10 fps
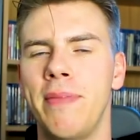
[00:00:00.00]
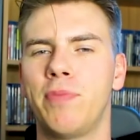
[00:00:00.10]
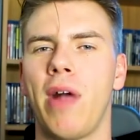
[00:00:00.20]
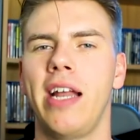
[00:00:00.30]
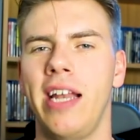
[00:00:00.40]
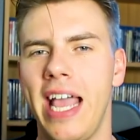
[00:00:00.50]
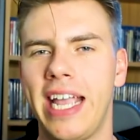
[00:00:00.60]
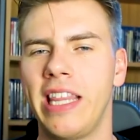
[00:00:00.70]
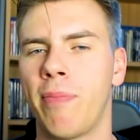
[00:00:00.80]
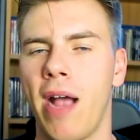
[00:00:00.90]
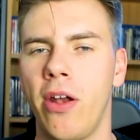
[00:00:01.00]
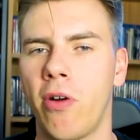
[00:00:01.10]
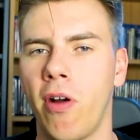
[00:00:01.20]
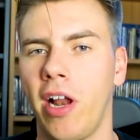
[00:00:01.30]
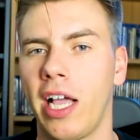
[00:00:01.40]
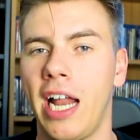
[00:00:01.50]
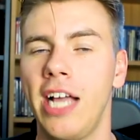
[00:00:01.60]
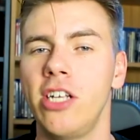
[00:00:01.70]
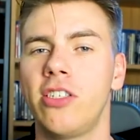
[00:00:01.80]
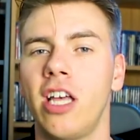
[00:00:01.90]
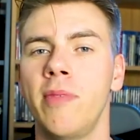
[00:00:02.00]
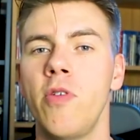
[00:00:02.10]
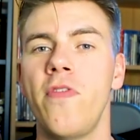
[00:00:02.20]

my name is Brandon, aka the BrandoCritic, and I just saw the